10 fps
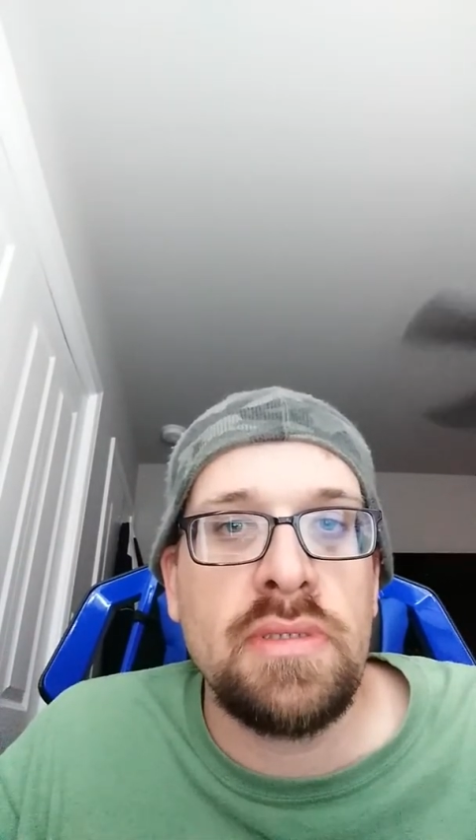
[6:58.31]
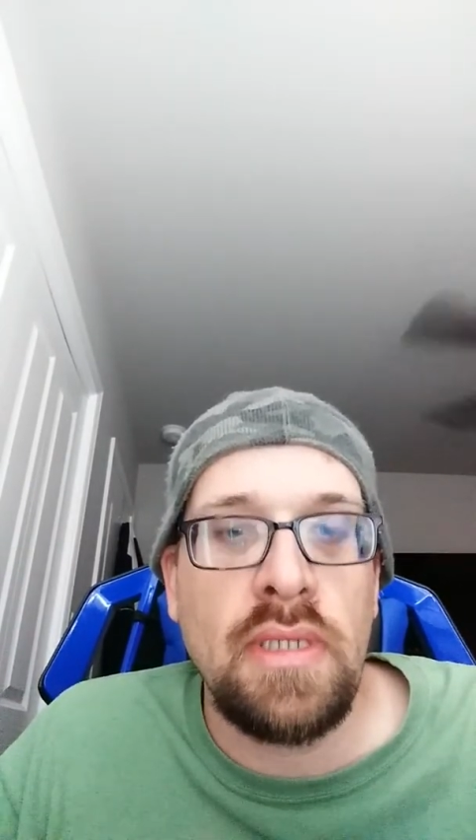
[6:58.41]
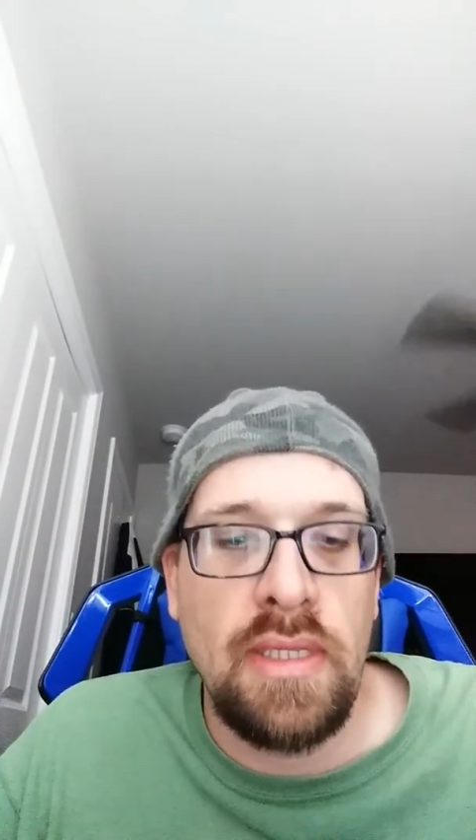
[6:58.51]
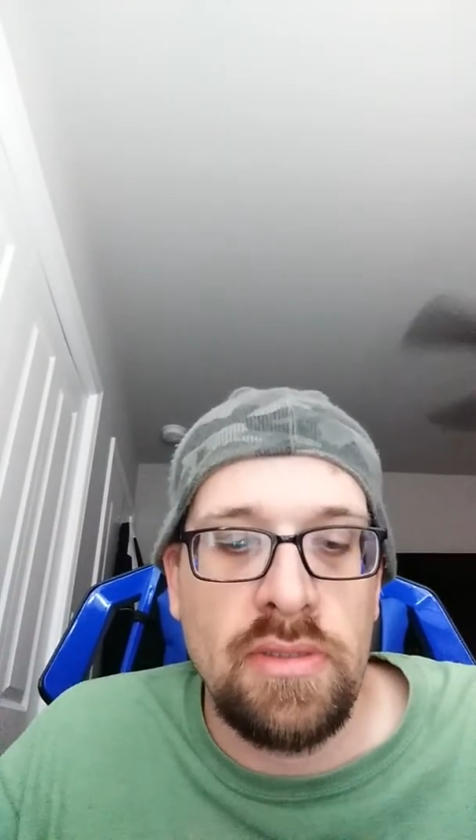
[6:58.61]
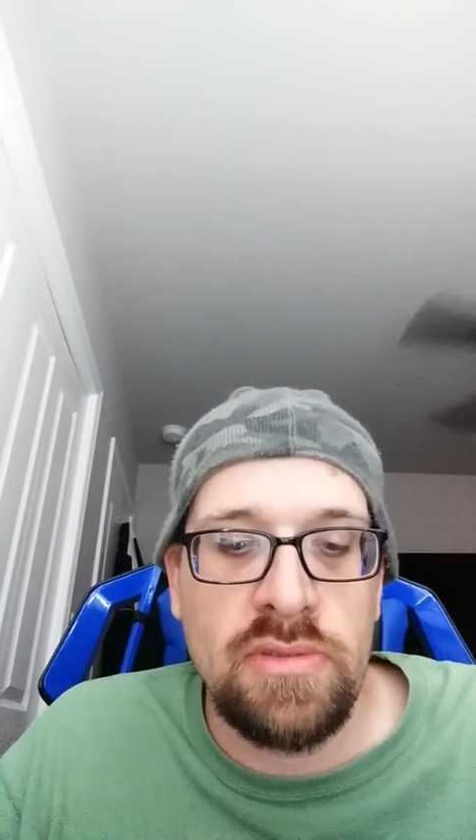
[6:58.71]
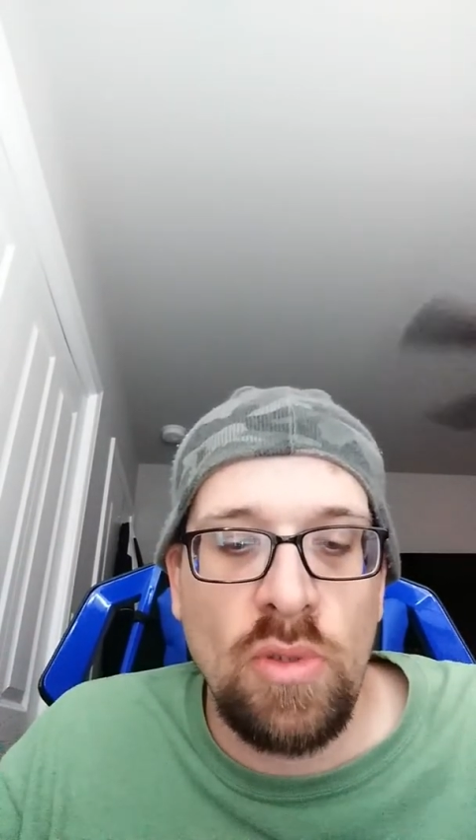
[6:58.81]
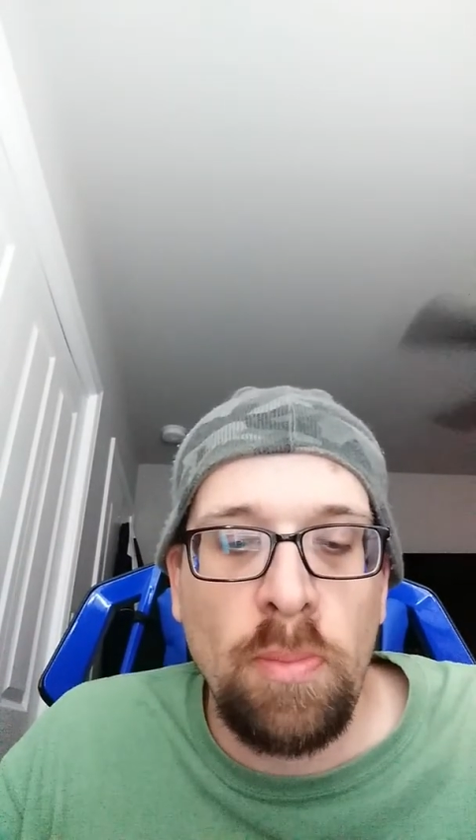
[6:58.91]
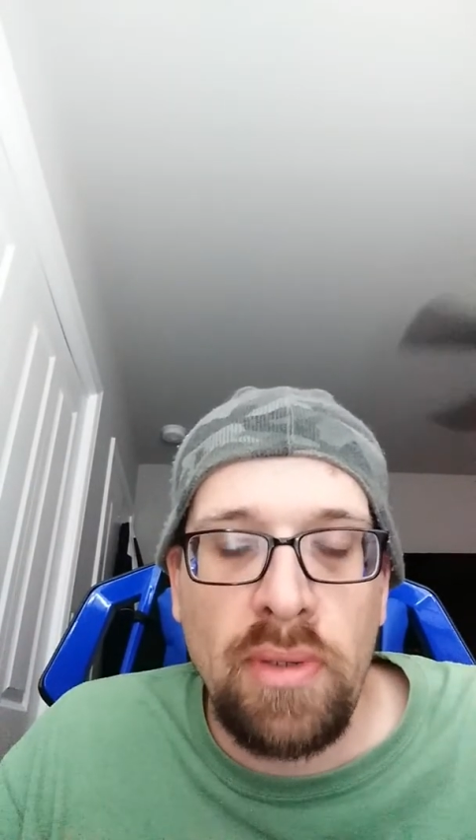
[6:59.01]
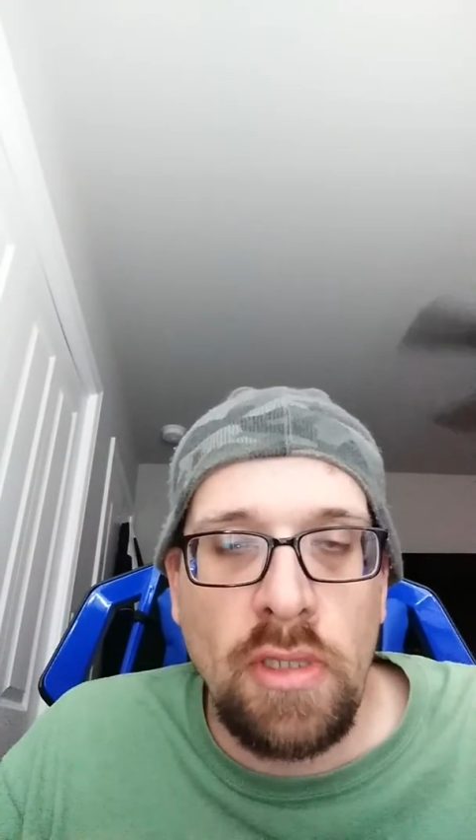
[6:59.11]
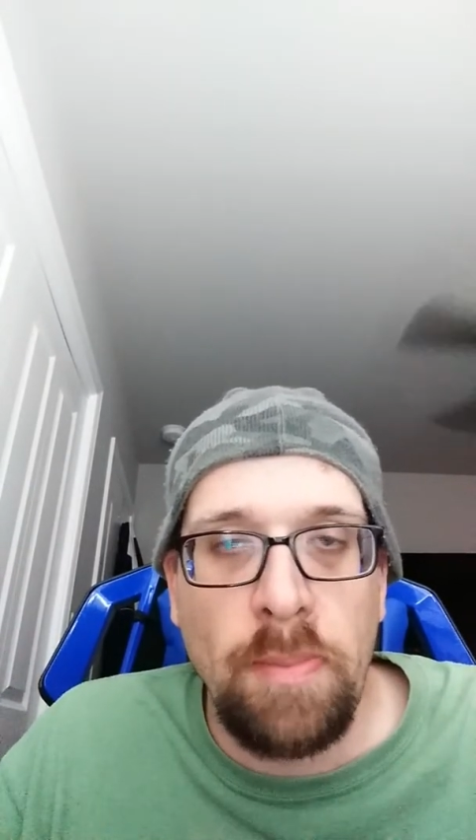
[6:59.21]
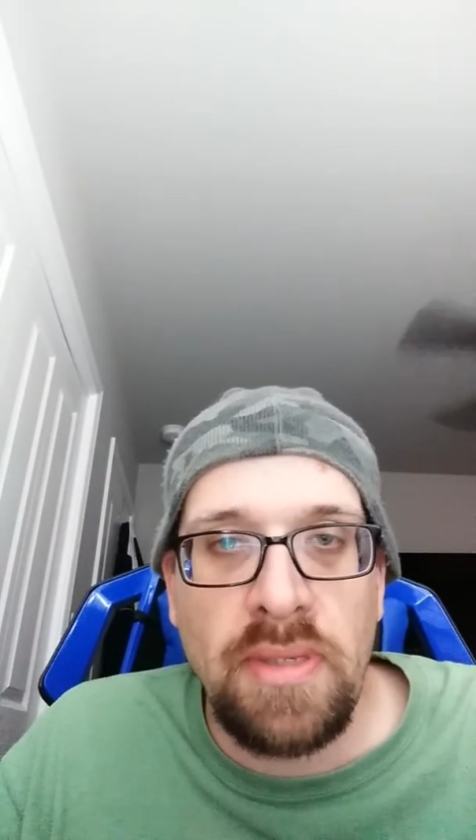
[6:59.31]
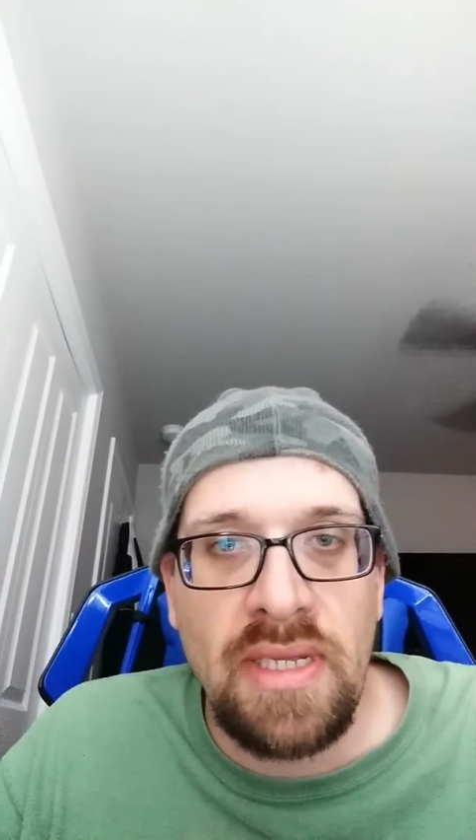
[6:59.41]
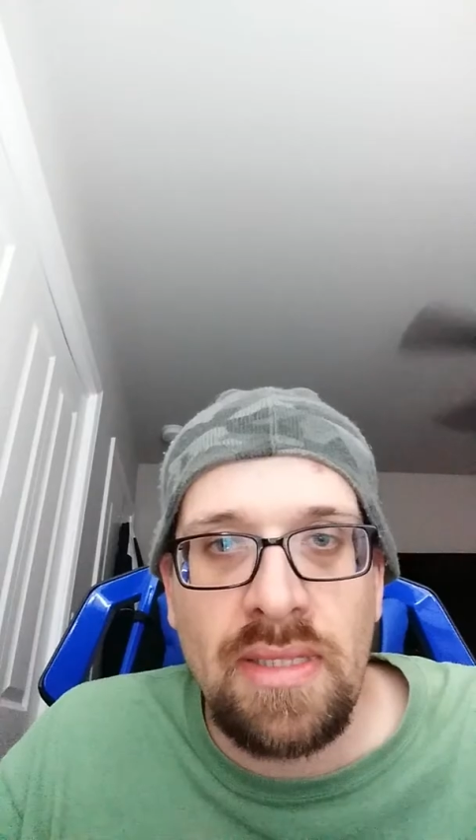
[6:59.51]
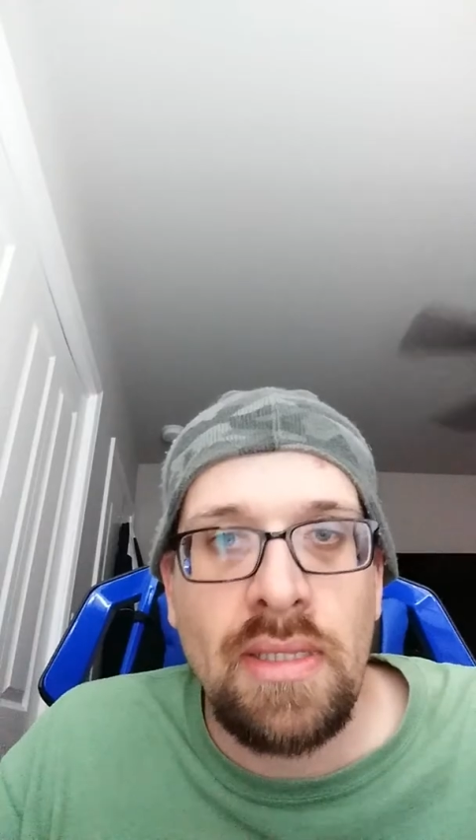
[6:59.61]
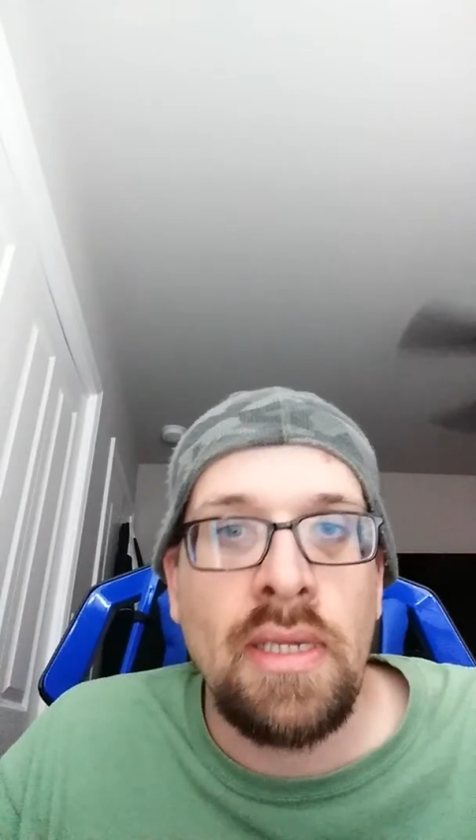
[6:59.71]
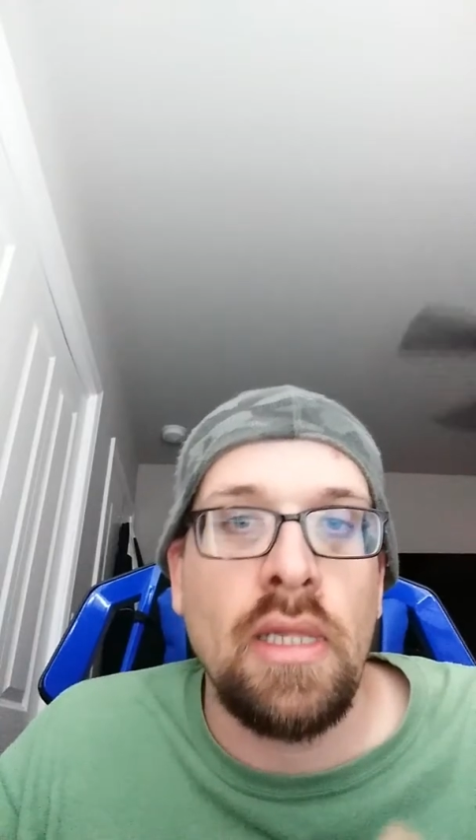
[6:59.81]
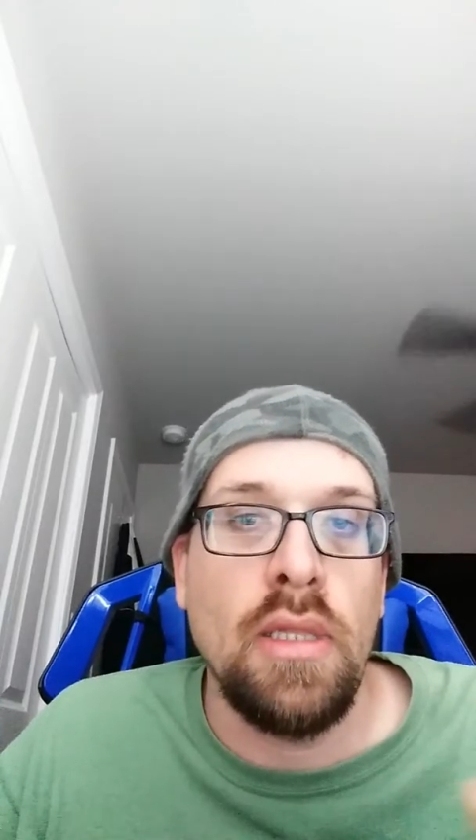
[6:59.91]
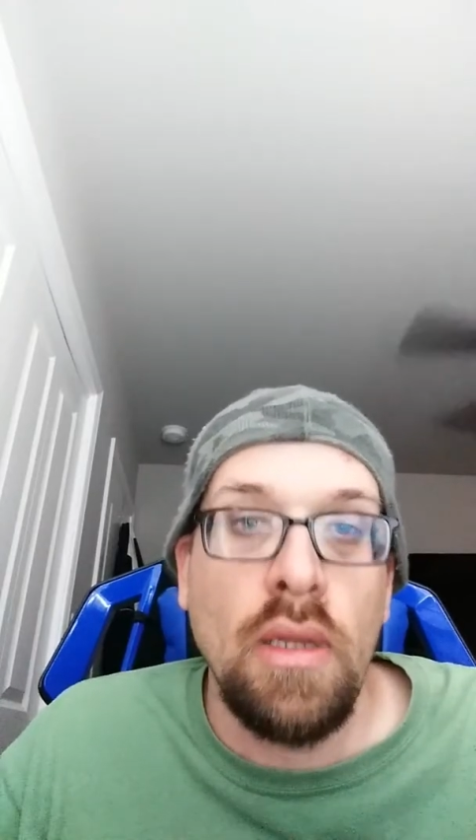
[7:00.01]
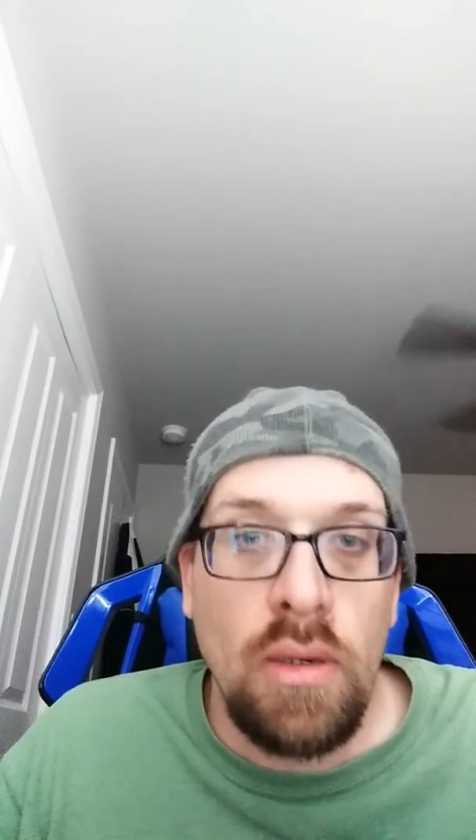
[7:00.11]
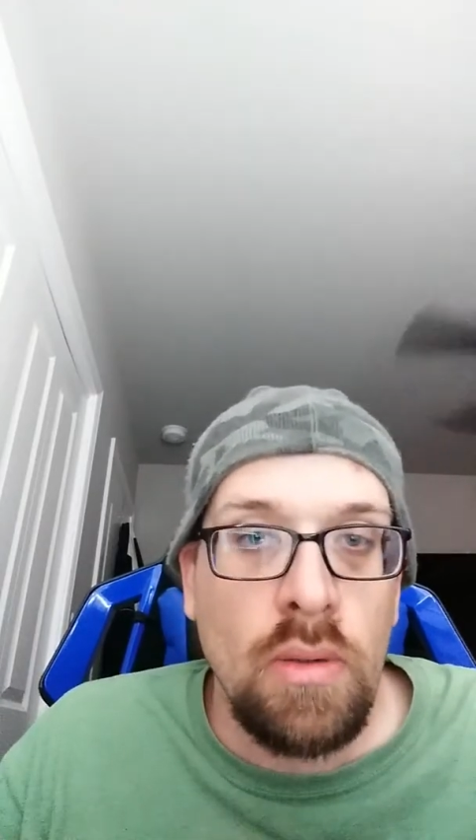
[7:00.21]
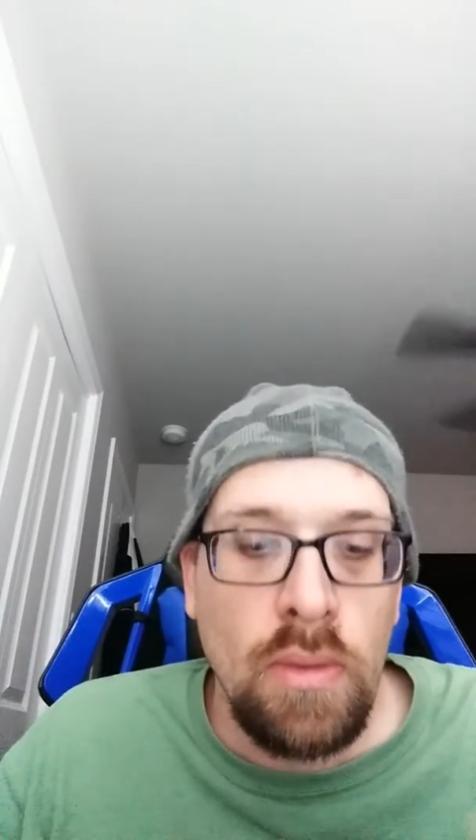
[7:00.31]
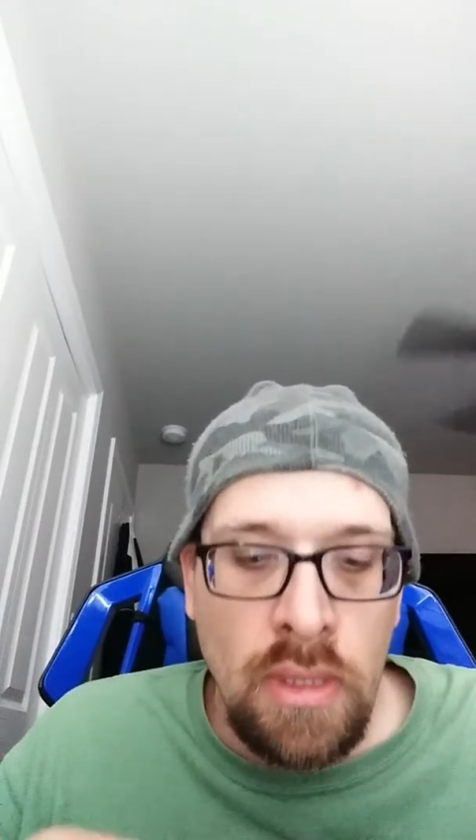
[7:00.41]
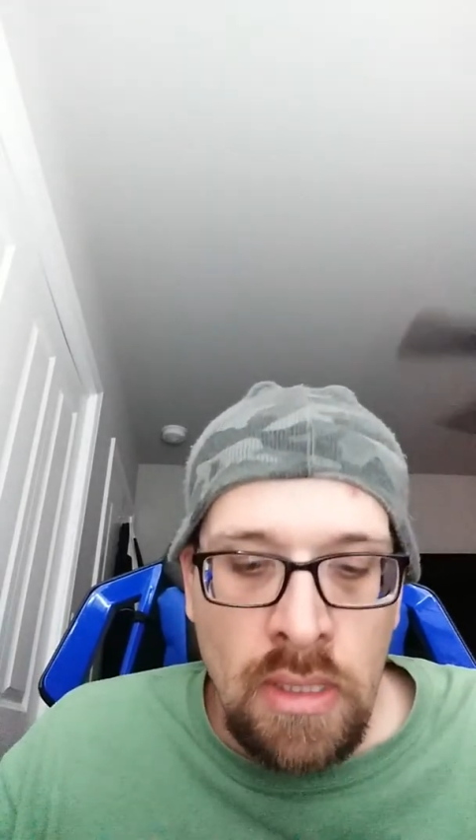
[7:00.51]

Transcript: And there's no build up yet? Hello?